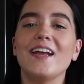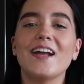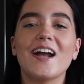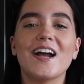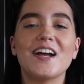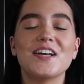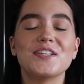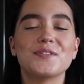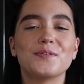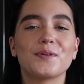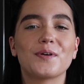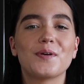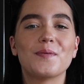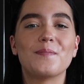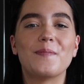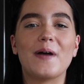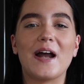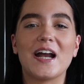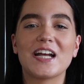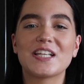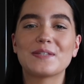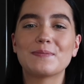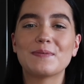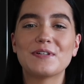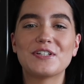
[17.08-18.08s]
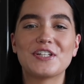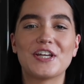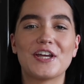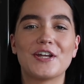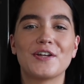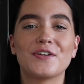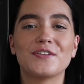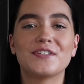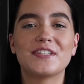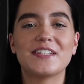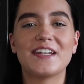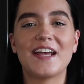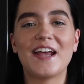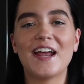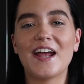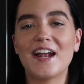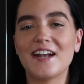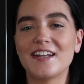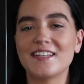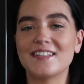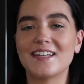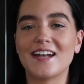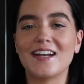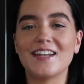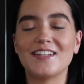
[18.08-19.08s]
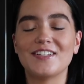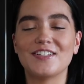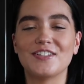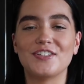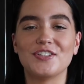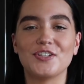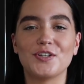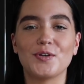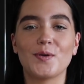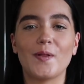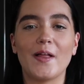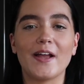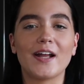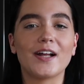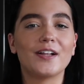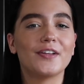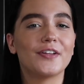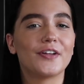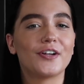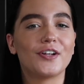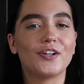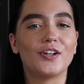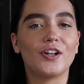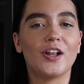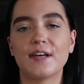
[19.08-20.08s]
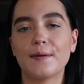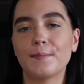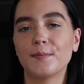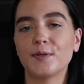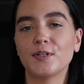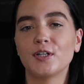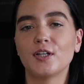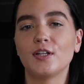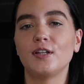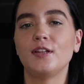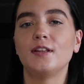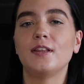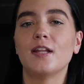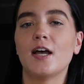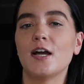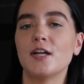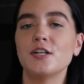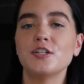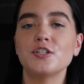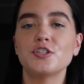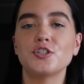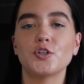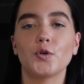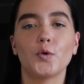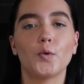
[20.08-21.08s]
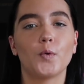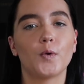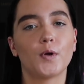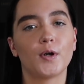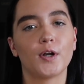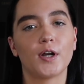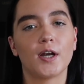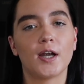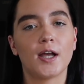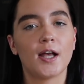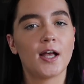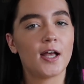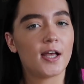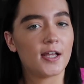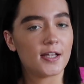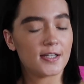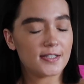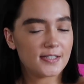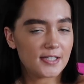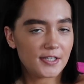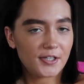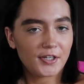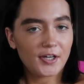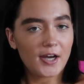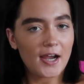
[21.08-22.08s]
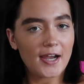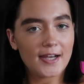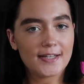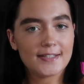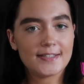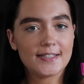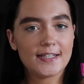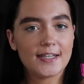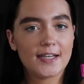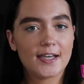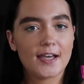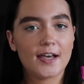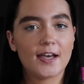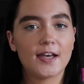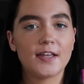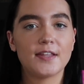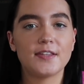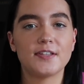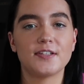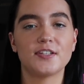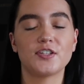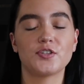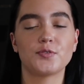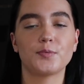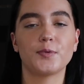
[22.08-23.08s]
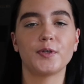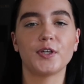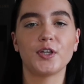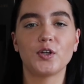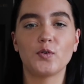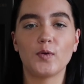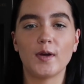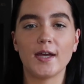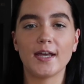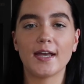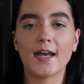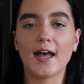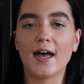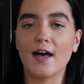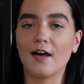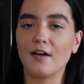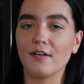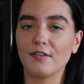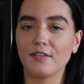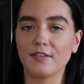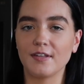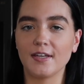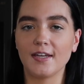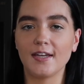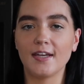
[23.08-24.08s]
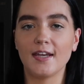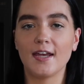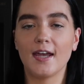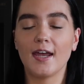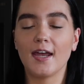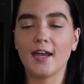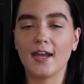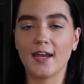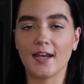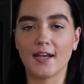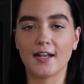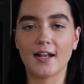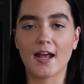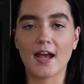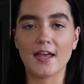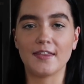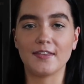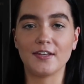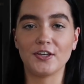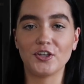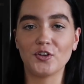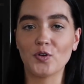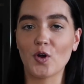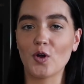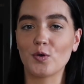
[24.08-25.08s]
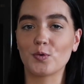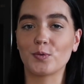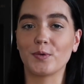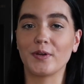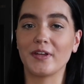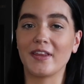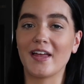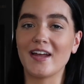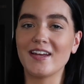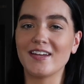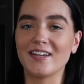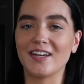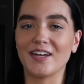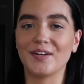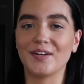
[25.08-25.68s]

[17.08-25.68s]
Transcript: guys, welcome back to my channel. Today I decided to do like a little summer lunch or dinner idea. This is really quick, healthy, and I think you all will really like